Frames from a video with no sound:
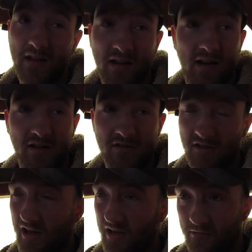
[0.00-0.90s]
and I just
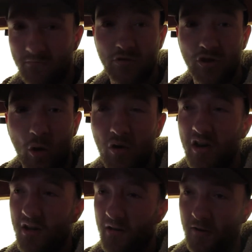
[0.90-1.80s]
like showing
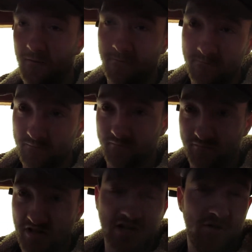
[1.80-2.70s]
it and
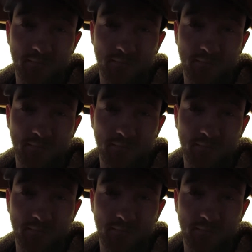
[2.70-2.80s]
teaching